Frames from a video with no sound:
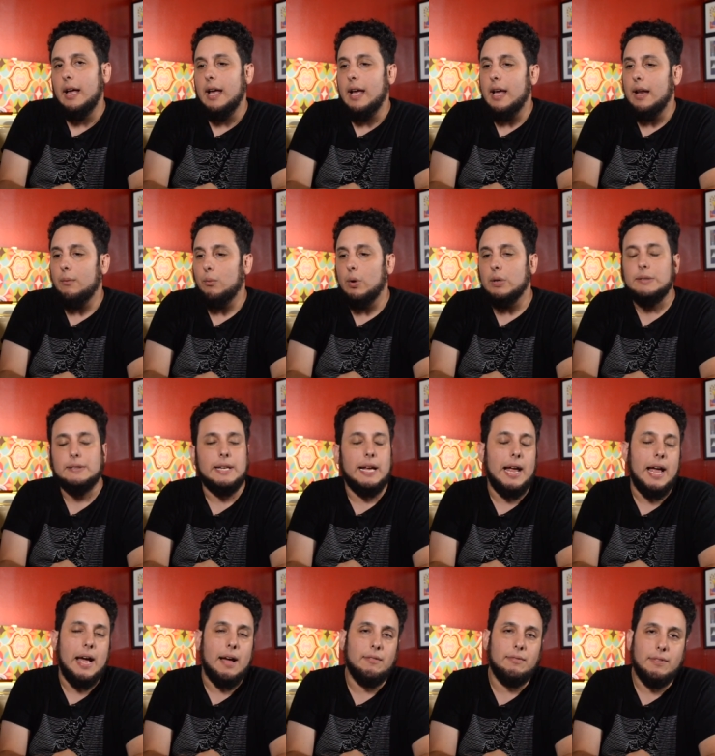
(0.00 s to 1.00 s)
and once I
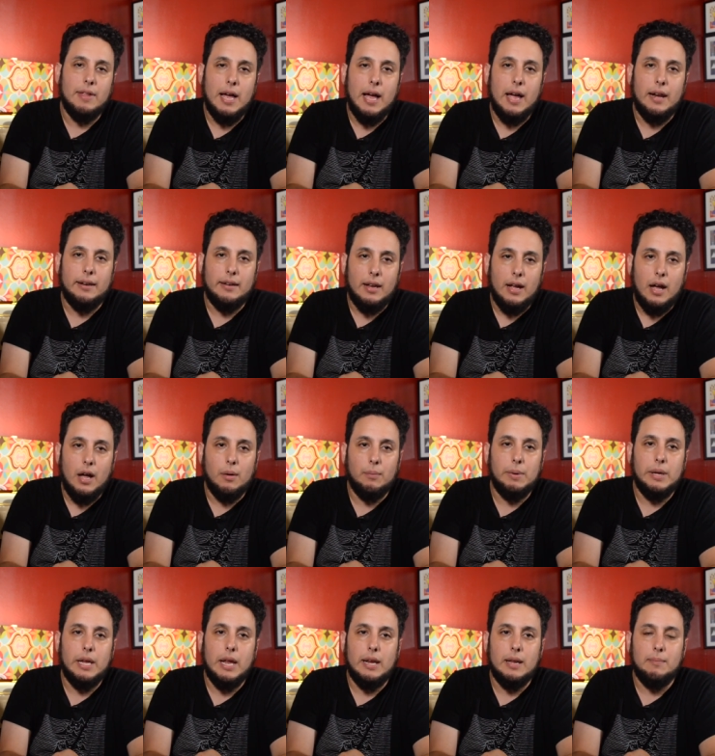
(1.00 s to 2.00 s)
have that, I'll
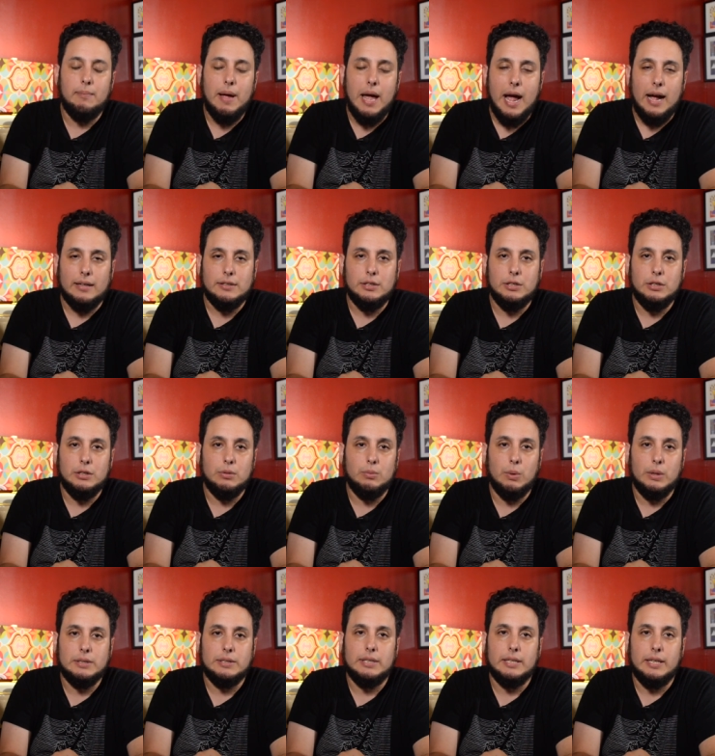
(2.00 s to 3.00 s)
be getting back to you
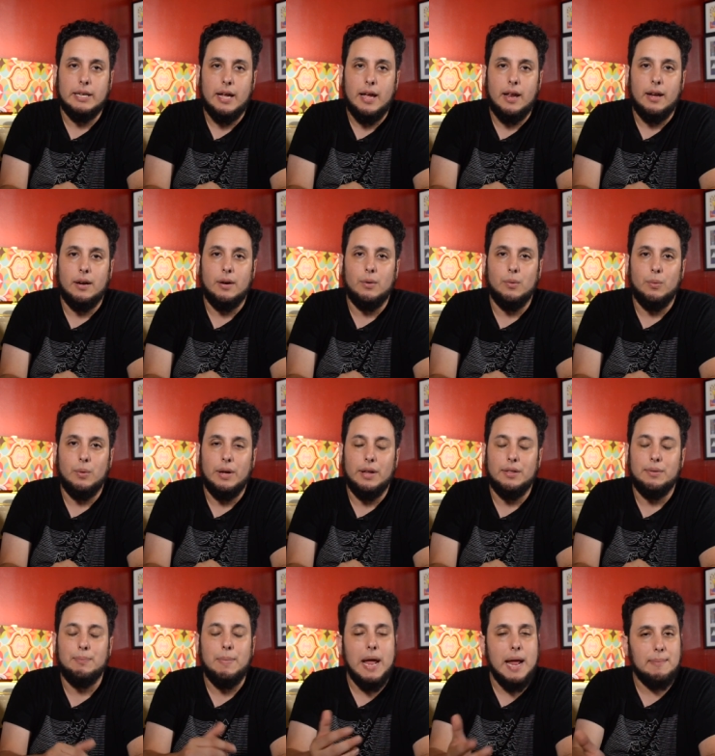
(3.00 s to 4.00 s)
once again
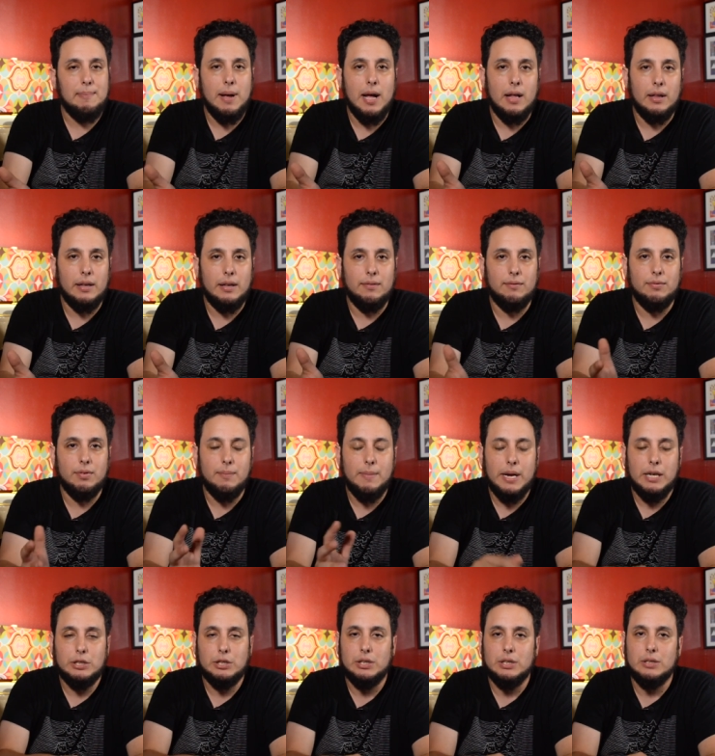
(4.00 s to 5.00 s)
with PayPal
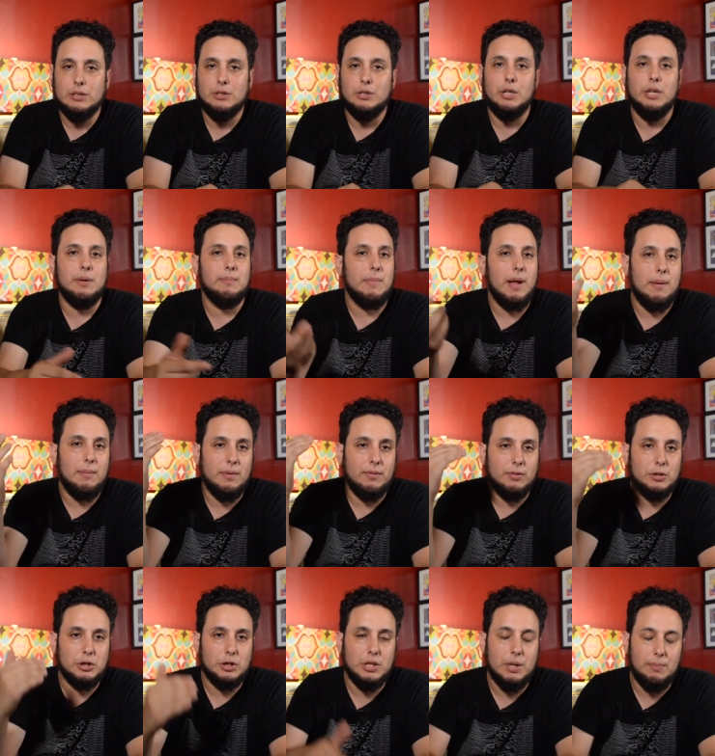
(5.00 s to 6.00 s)
information so you can pay me
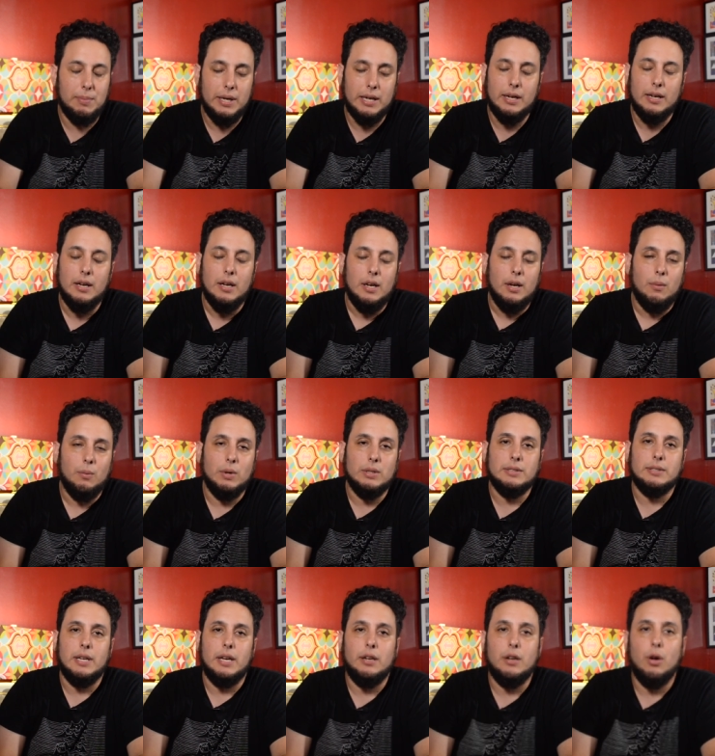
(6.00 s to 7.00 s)
for shipping.
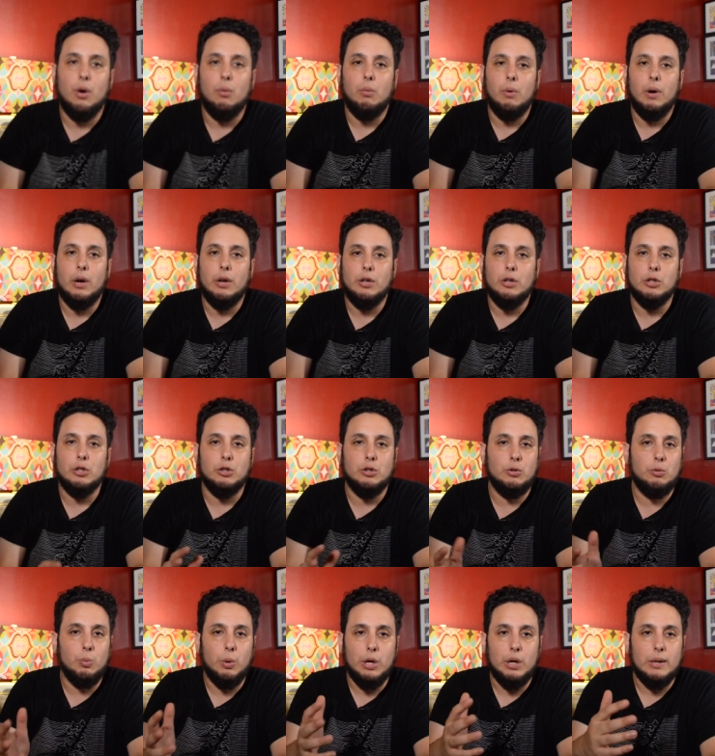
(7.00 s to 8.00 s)
Once I know where you're,
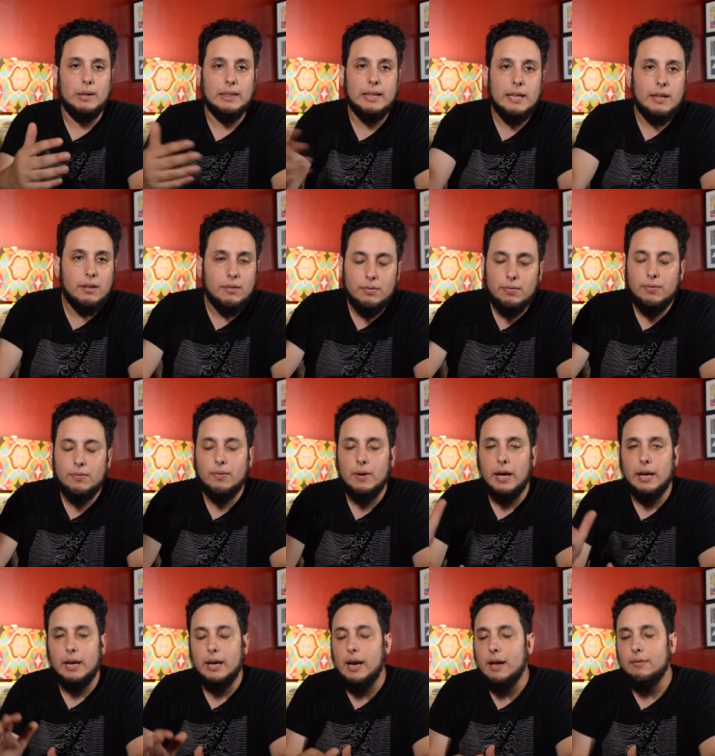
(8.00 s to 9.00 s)
where you live,
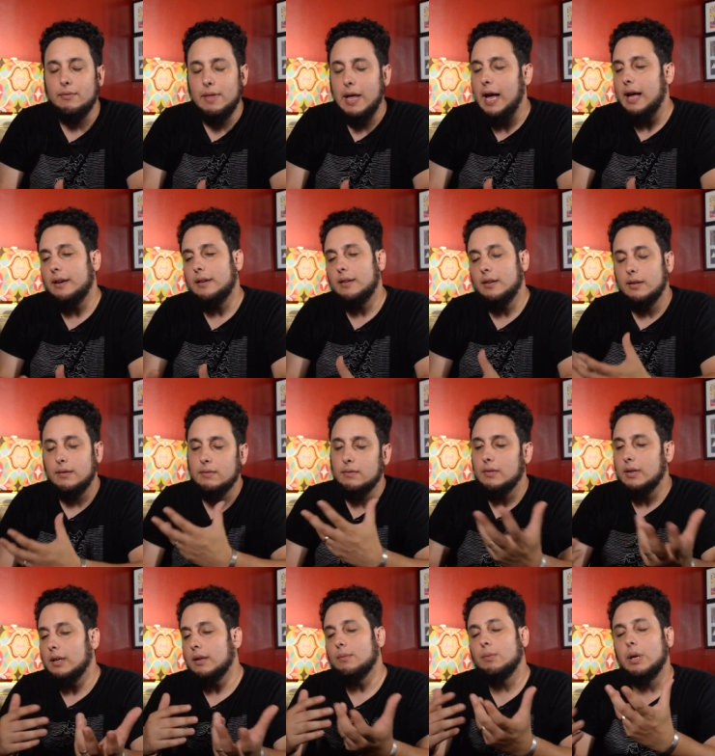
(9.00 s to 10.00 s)
I can have that,
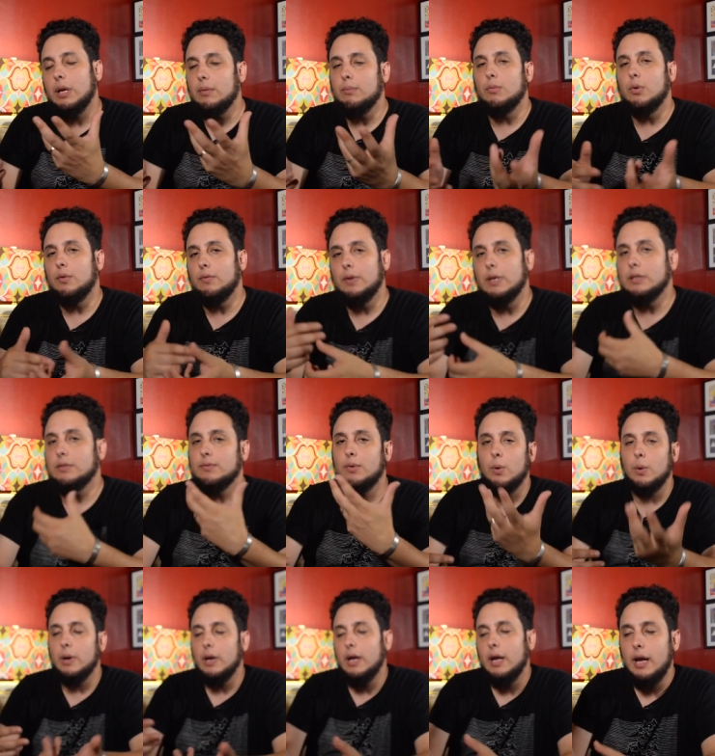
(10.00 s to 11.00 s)
and, and we can move this
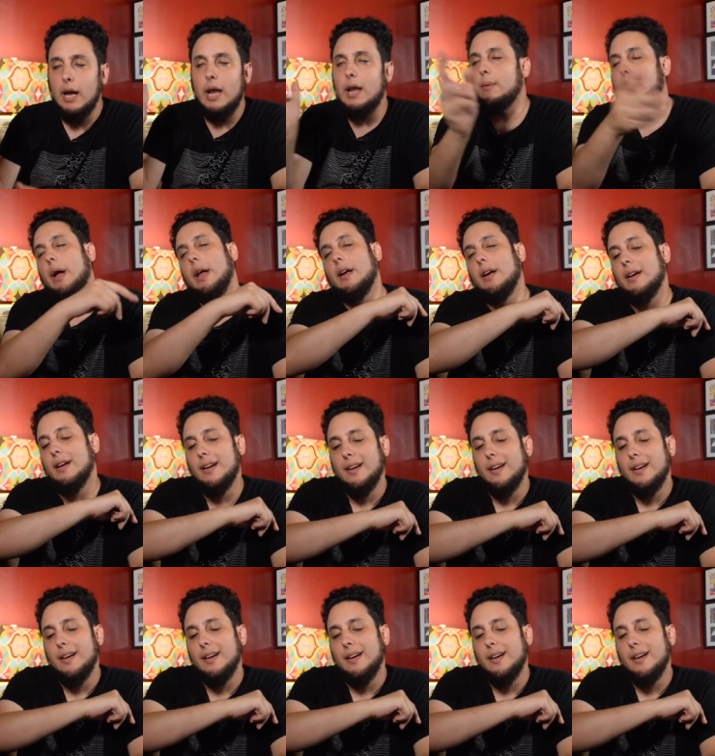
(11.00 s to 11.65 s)
forward. Anyway,